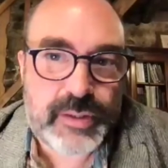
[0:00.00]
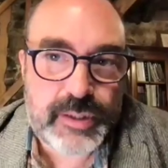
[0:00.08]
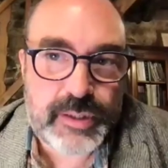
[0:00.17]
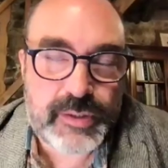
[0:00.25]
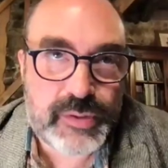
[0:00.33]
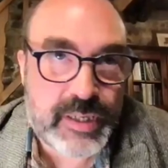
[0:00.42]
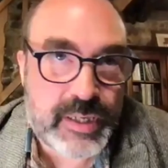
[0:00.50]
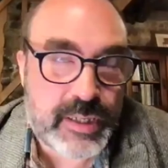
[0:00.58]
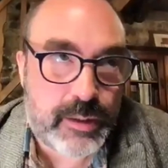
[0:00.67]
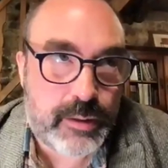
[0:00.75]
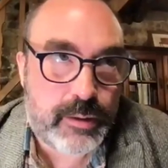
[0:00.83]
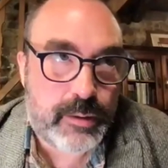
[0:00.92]
is
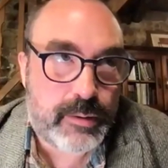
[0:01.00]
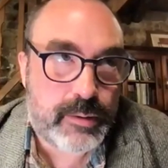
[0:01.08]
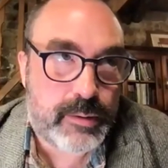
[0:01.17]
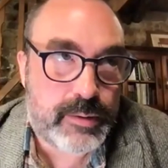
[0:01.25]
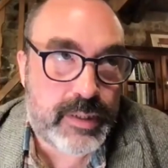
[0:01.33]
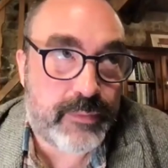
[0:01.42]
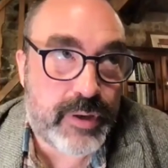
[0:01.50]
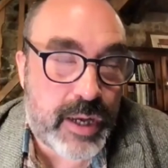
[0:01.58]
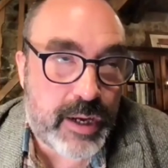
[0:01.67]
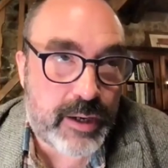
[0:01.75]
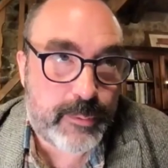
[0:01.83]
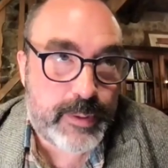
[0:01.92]
in
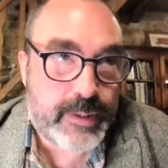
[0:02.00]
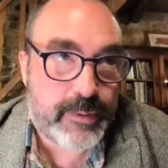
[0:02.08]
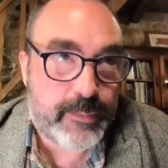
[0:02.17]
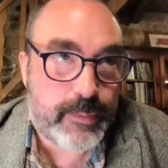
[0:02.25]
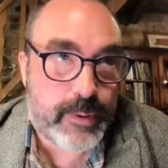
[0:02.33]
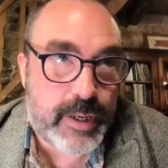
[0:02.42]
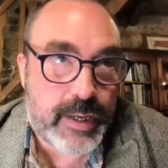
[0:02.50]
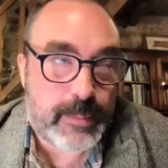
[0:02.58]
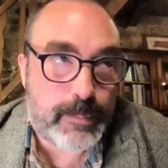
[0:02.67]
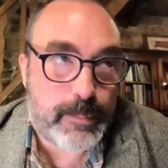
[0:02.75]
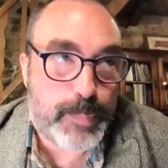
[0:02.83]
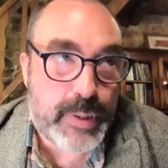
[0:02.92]
Devanagari,
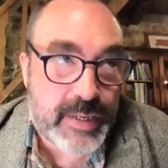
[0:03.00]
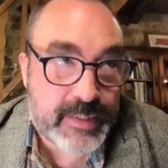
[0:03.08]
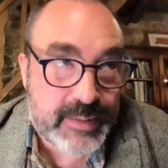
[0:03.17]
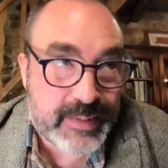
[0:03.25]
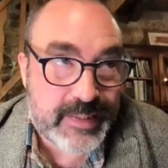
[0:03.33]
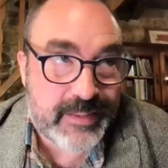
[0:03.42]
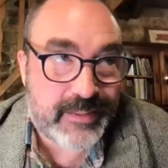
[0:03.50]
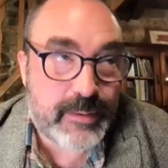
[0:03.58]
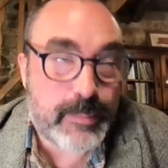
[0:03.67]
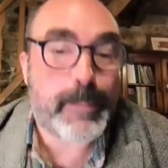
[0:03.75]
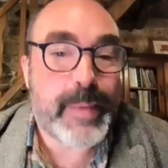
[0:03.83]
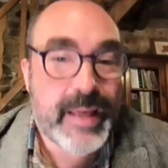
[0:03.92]
but the
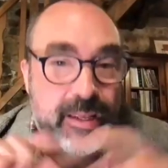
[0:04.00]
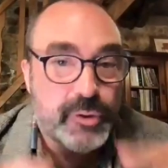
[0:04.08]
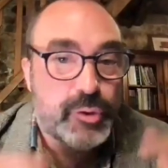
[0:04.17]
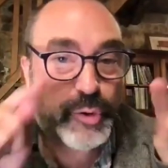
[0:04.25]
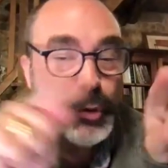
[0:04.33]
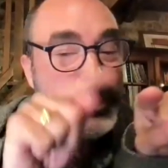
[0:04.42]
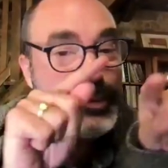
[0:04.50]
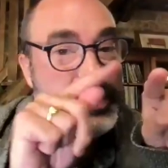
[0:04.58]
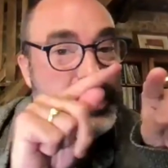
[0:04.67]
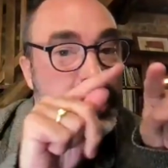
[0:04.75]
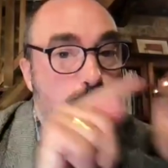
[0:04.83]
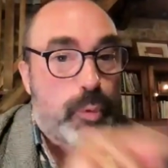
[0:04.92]
manuscripts
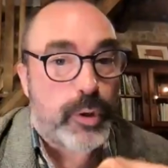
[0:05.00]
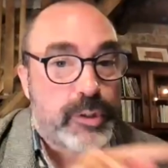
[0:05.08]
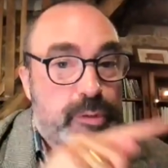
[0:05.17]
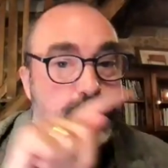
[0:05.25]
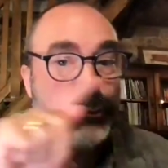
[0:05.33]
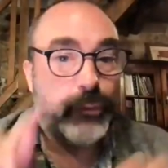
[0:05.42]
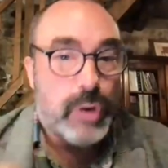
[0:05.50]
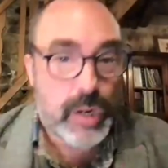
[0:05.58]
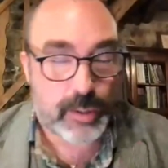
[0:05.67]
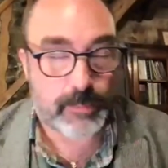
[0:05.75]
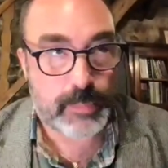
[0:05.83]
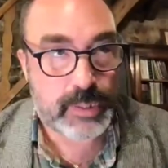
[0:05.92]
they worked
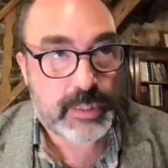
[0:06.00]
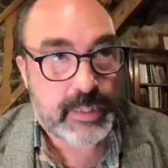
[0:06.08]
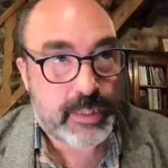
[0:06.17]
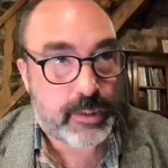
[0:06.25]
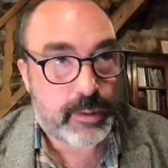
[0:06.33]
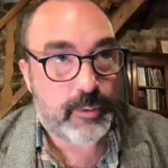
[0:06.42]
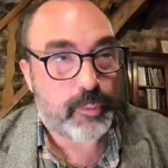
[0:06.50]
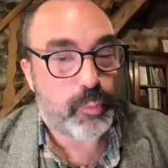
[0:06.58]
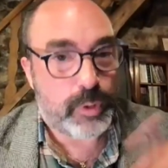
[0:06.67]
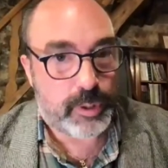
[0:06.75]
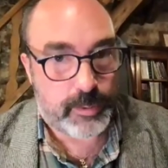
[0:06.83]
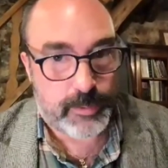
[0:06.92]
from
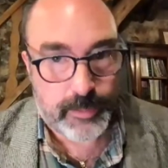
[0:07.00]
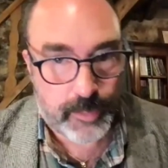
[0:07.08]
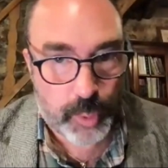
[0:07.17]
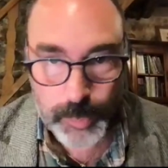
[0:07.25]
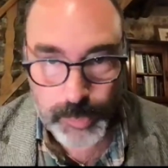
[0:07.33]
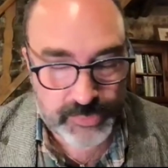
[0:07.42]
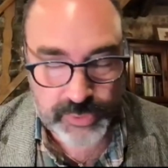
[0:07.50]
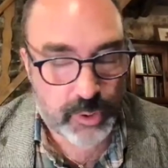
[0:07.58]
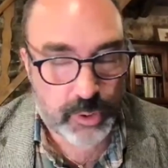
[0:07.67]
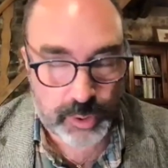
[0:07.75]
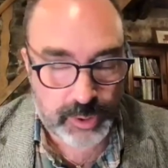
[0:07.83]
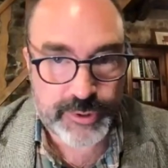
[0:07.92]
were almost
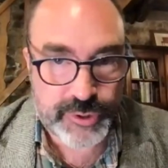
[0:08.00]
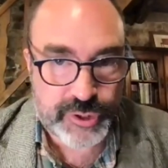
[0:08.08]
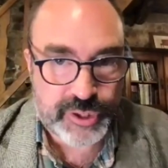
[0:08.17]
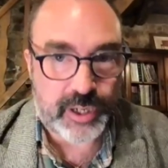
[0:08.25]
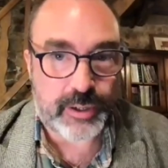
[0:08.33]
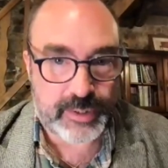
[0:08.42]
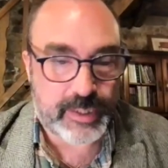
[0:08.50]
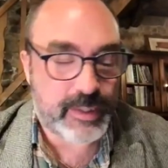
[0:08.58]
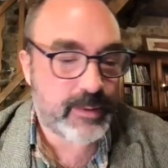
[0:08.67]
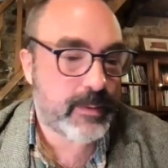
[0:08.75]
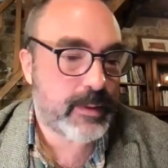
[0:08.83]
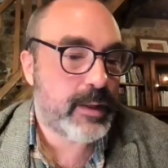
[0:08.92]
all in
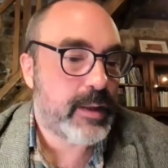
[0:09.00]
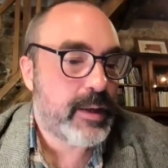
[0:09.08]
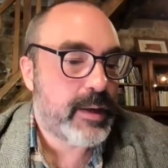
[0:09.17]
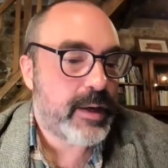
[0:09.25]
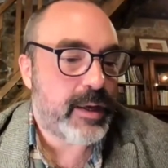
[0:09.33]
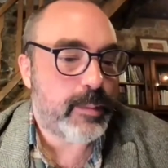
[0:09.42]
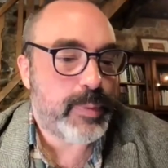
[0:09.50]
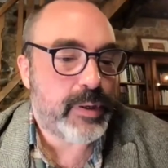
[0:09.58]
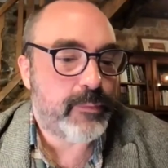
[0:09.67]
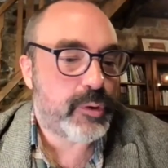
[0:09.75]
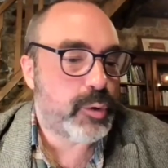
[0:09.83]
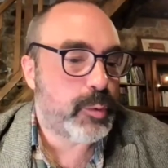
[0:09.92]
Sharada. And
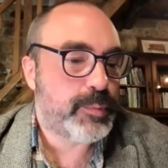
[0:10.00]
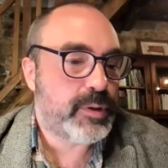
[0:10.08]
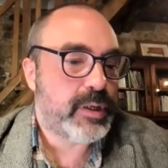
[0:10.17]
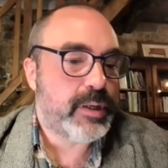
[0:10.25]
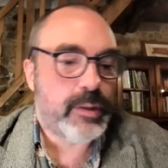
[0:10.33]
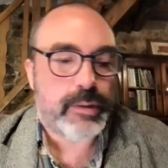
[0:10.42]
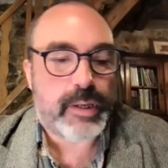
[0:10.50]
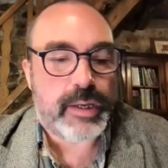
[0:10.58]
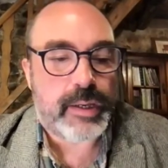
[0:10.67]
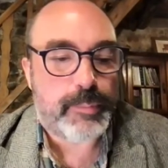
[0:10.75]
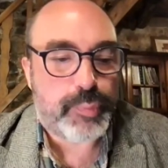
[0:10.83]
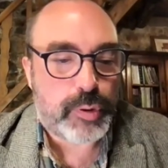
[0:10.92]

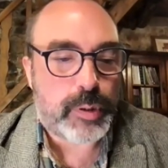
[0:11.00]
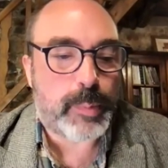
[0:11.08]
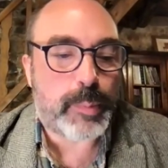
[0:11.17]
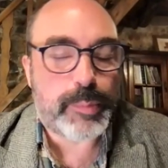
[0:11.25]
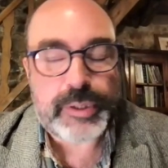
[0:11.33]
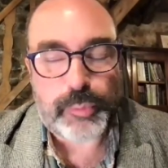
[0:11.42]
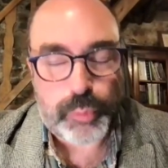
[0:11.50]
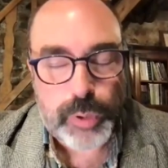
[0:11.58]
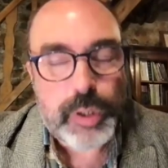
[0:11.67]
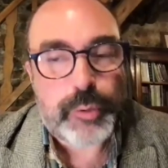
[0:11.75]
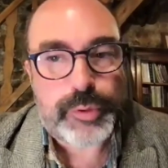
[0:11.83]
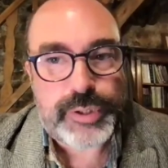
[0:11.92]
Abhinavagupta probably
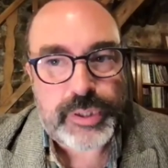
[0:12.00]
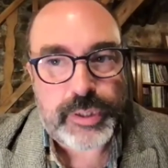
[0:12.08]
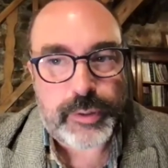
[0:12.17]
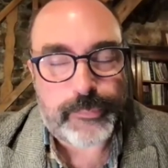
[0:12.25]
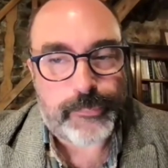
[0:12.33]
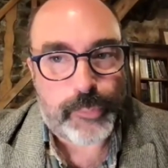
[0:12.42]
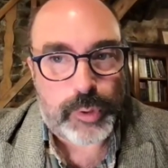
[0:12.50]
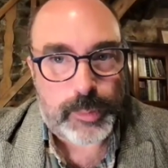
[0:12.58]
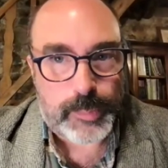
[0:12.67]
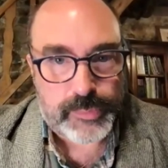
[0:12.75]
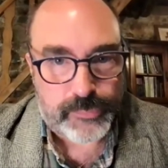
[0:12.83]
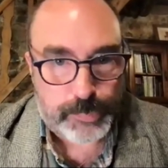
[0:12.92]
wrote in a
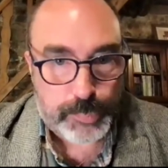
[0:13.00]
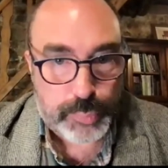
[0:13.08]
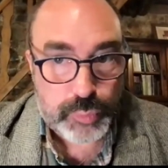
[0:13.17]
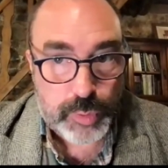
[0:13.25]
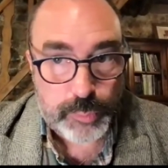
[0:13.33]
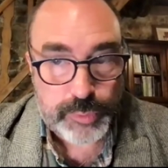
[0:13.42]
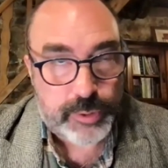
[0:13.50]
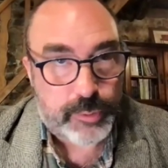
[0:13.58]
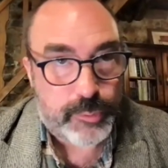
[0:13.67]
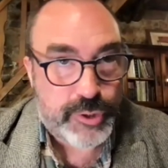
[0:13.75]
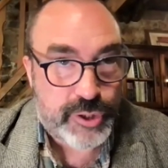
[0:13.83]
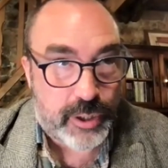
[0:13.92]
form of
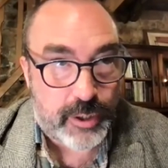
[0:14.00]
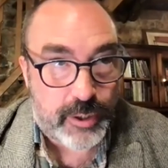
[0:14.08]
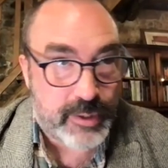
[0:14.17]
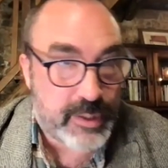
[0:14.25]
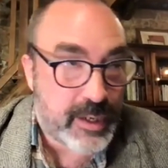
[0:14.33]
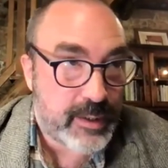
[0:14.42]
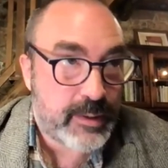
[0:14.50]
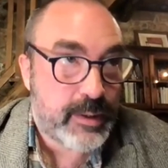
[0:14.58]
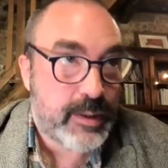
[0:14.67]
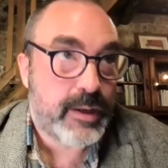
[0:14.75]
Proto-Sharada